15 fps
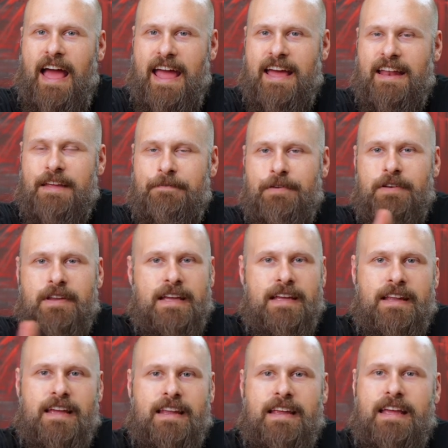And if you
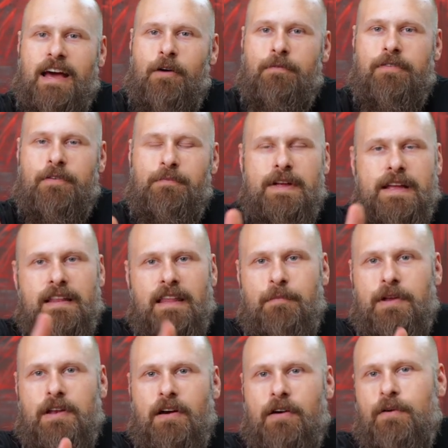need any help from me, let
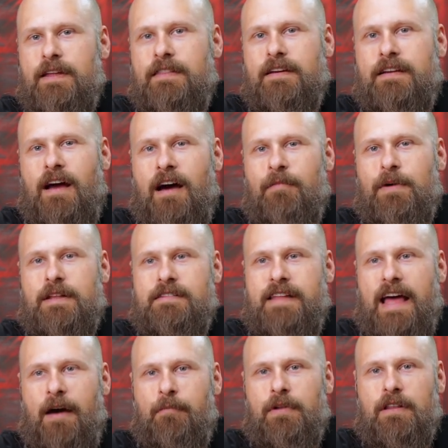me know in the comments
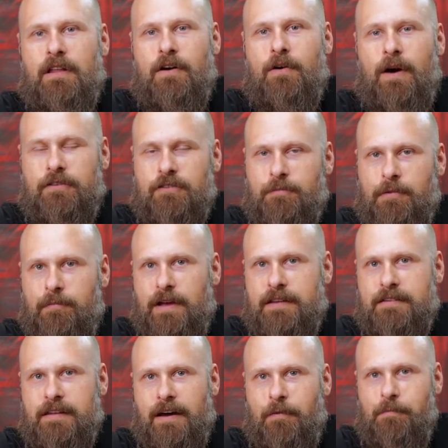down below. I'll do my best
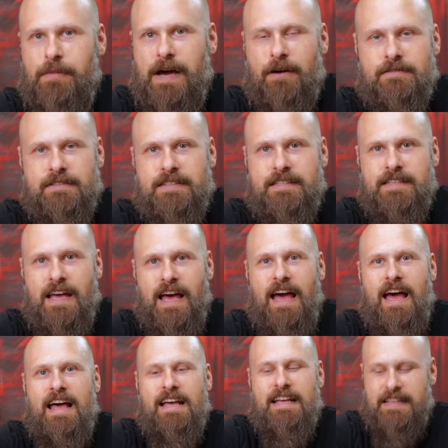to help out.
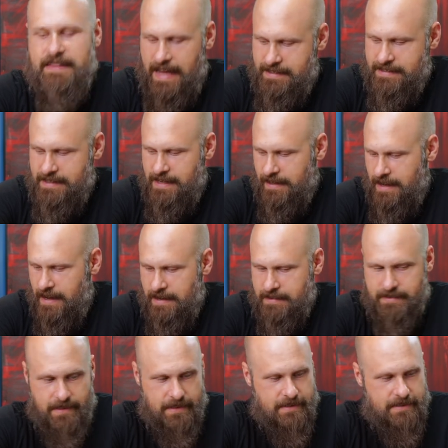That's it,
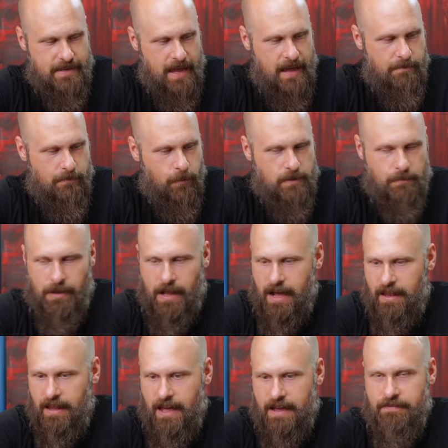guys. Sam with The
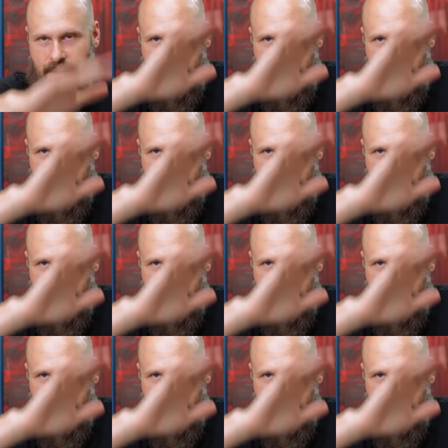Blind Life.